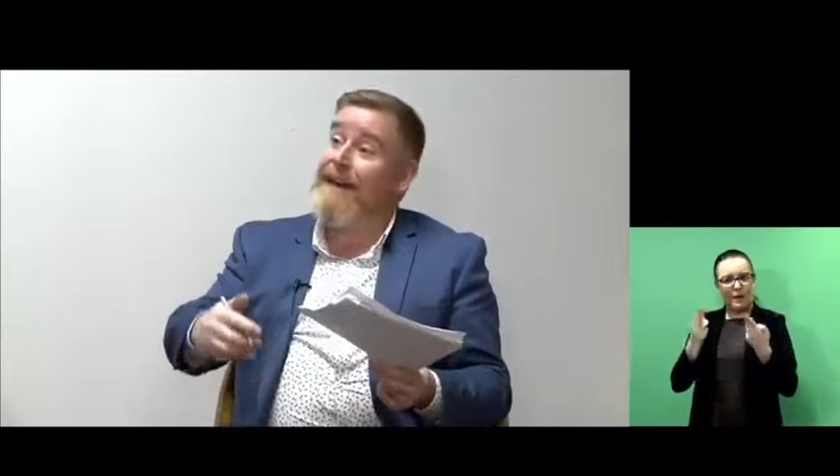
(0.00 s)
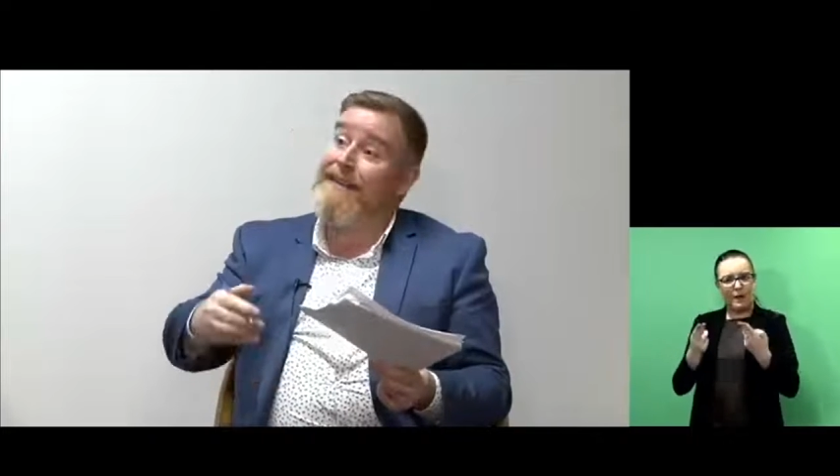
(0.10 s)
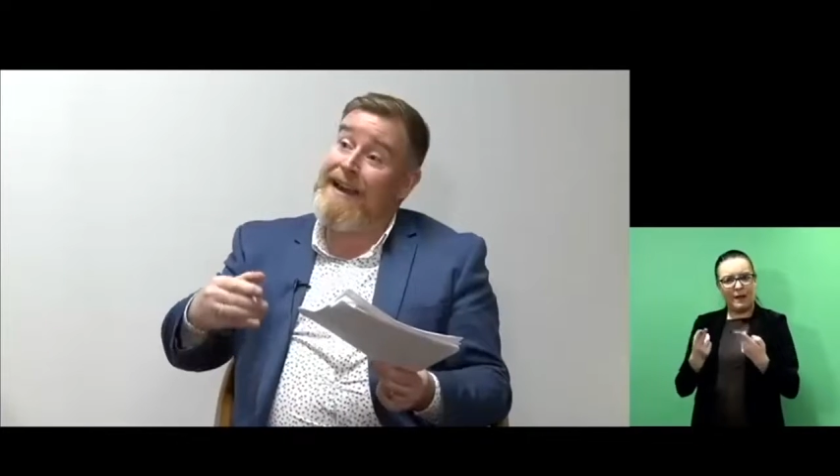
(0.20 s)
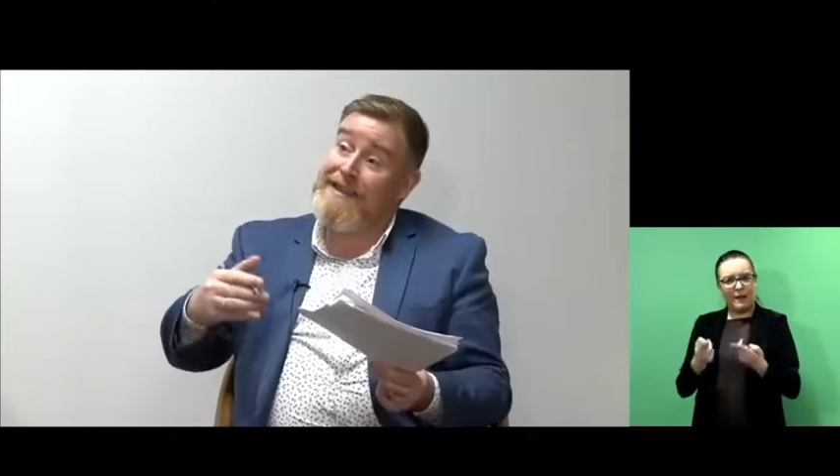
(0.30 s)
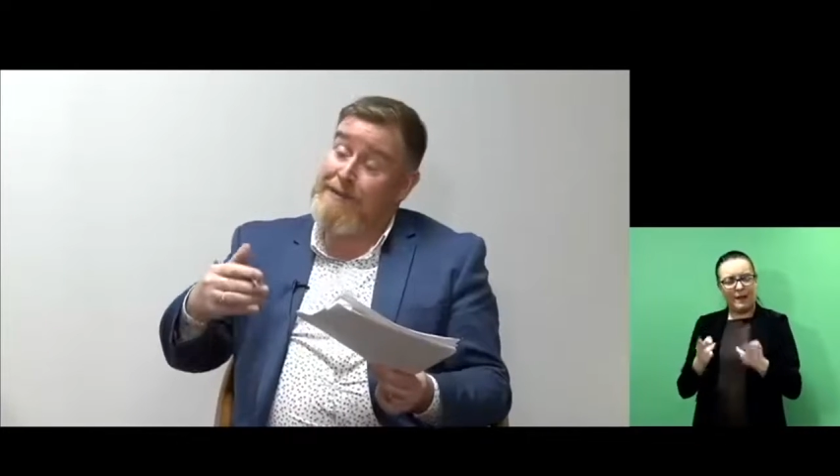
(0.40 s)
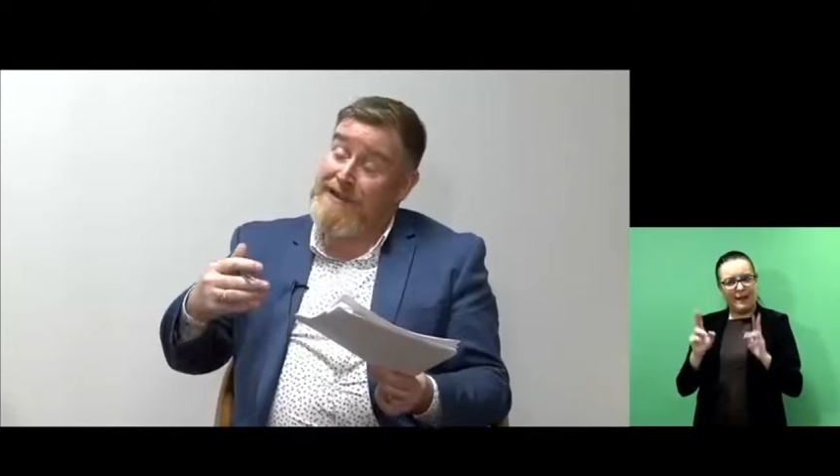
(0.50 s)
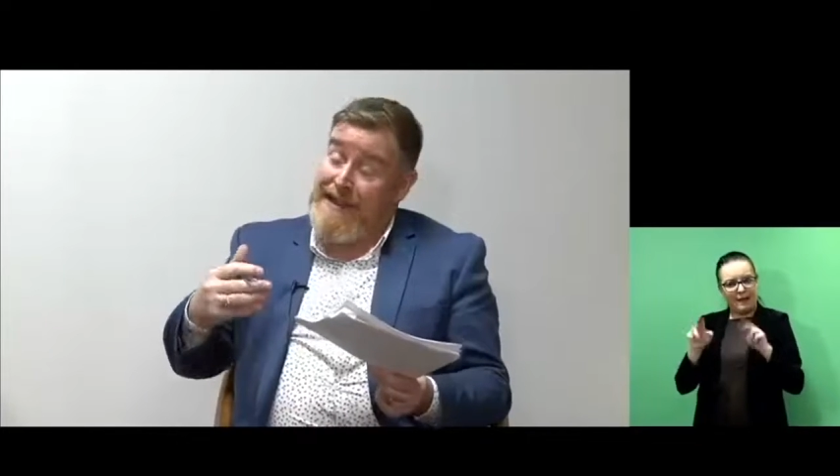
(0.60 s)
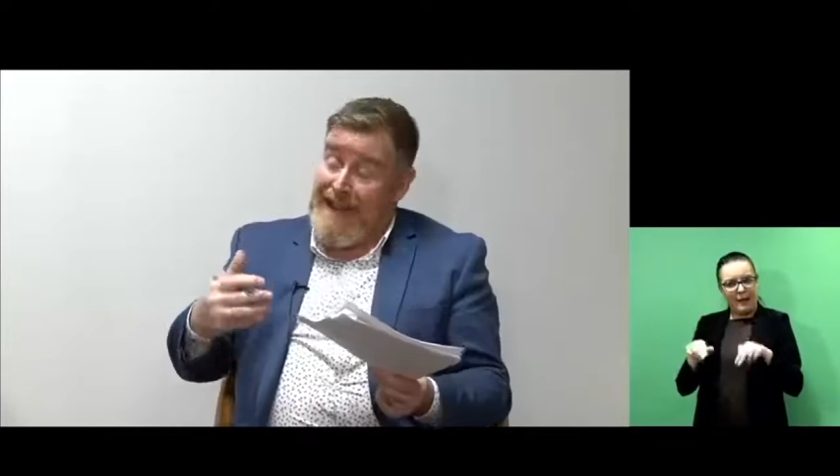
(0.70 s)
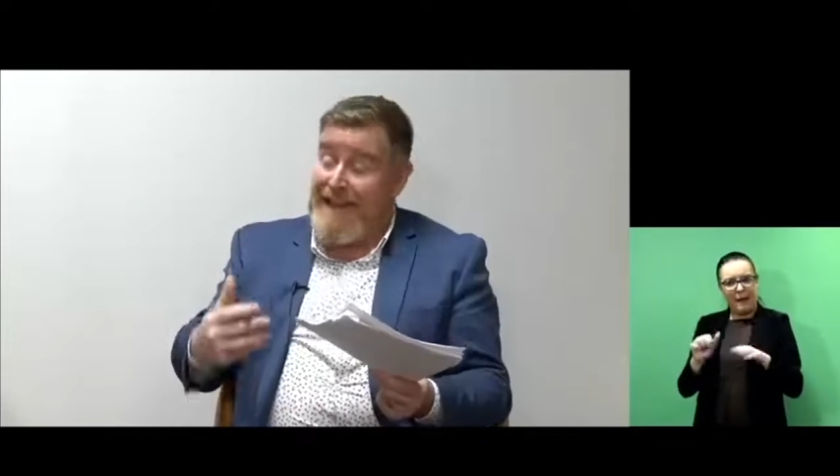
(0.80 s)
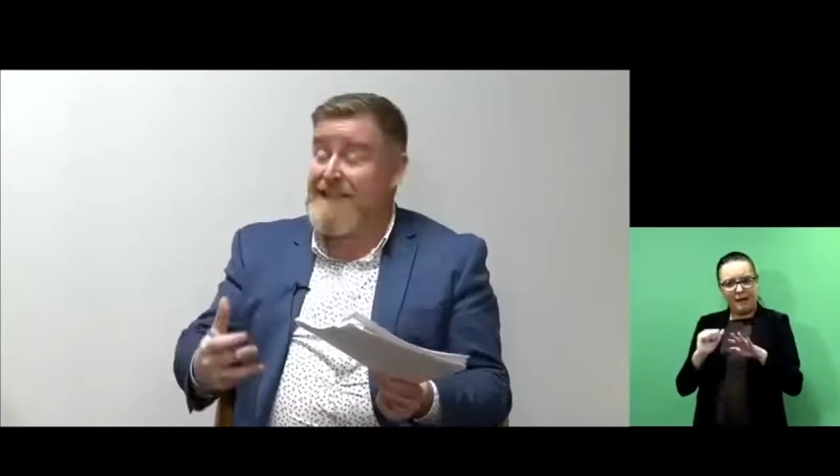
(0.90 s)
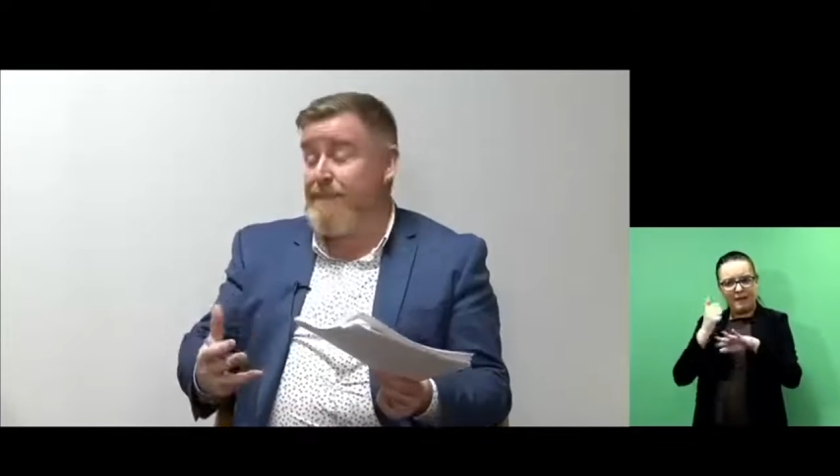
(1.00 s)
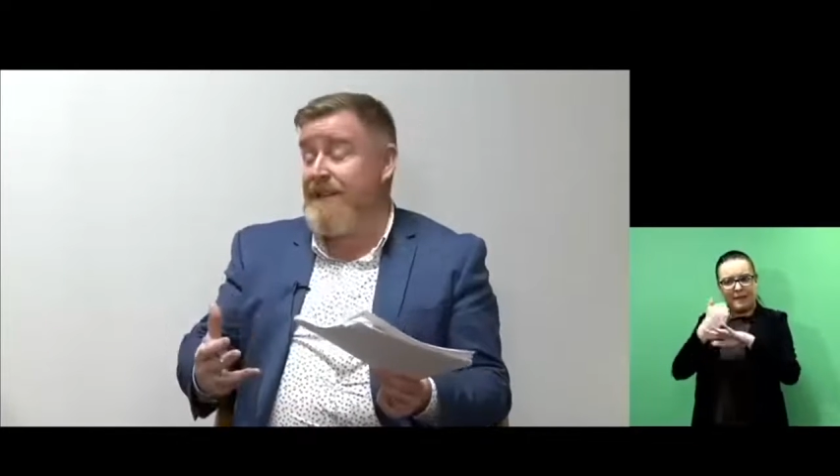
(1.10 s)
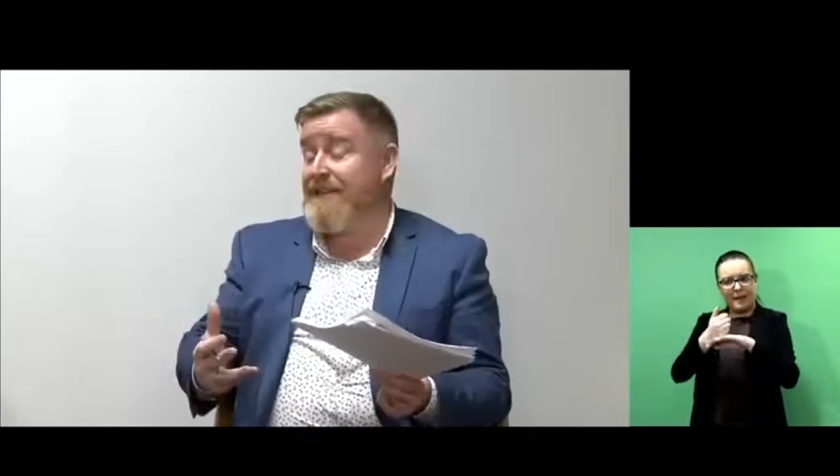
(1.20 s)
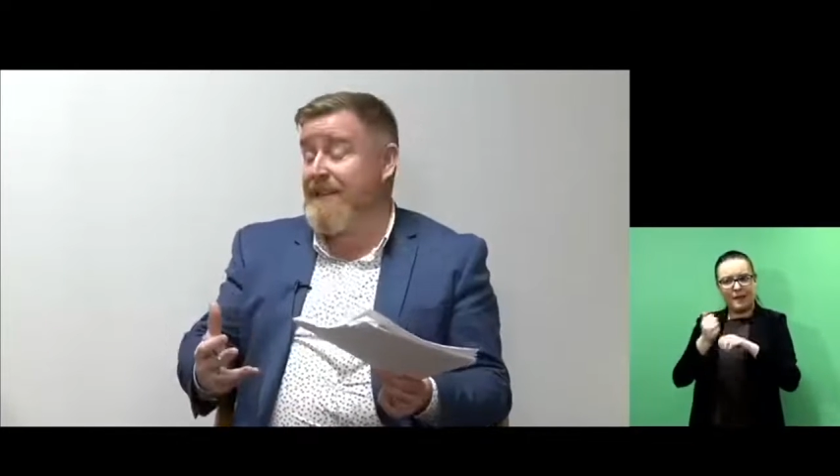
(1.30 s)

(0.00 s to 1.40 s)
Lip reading: And I suppose the last piece